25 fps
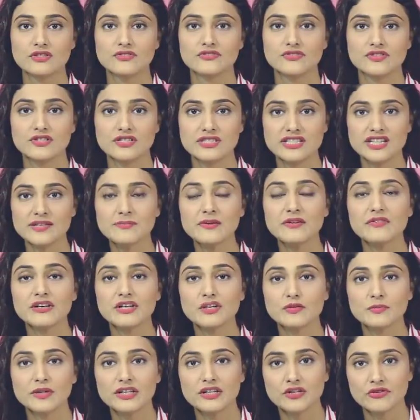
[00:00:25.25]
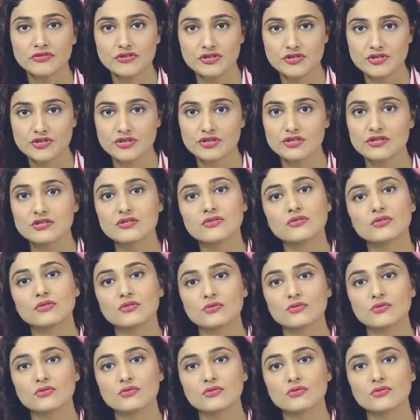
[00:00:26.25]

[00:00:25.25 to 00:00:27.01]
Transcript: So the first time I went to my nutritionist to